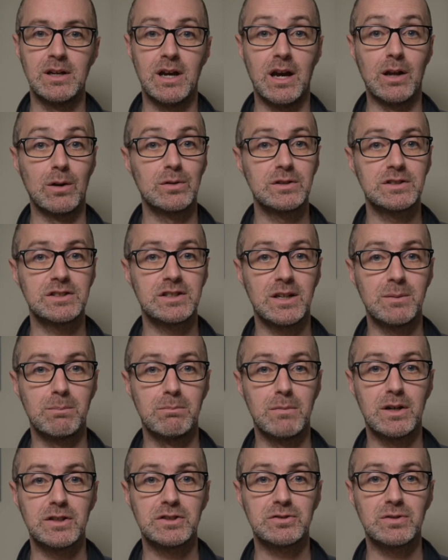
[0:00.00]
Alongside
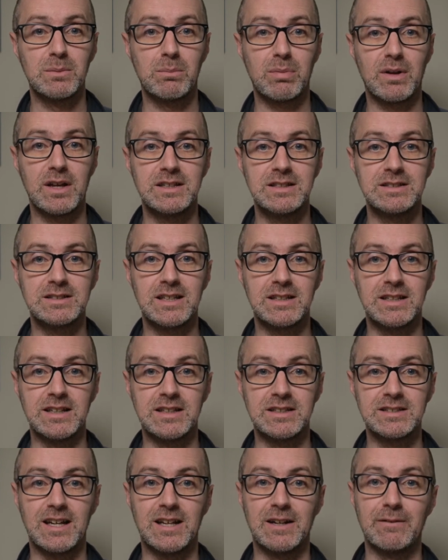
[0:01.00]
mastering plating
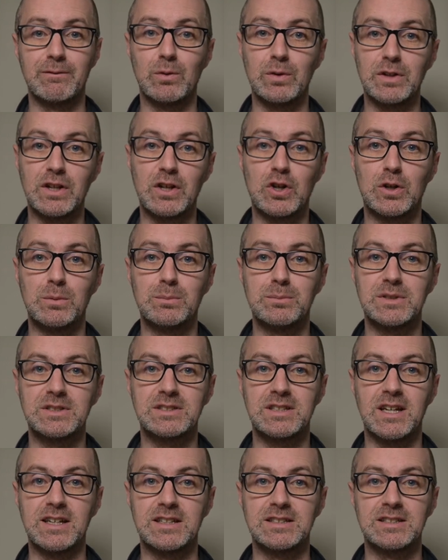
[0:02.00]
techniques and avoiding common
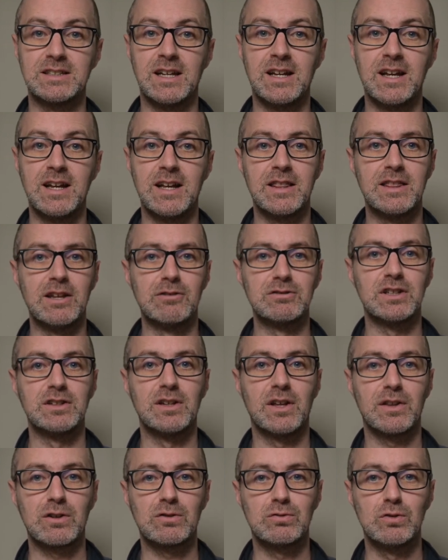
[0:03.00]
mistakes, there is
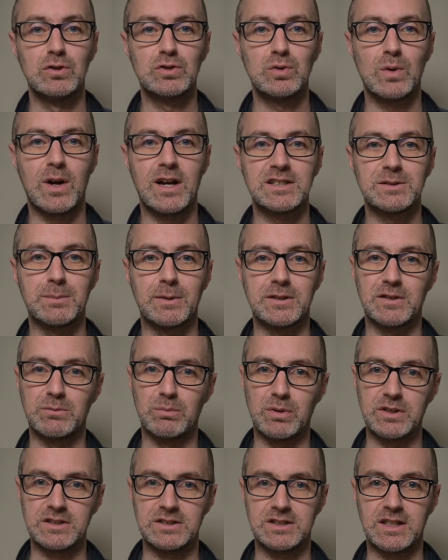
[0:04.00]
another crucial aspect of
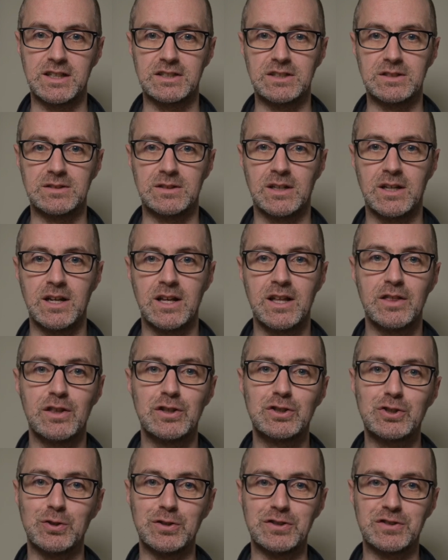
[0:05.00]
presentation: the
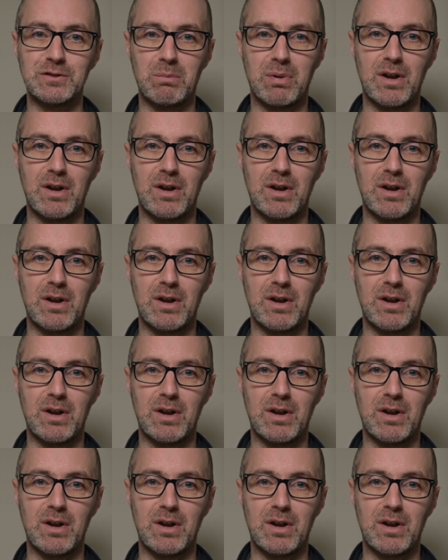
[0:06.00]
choice of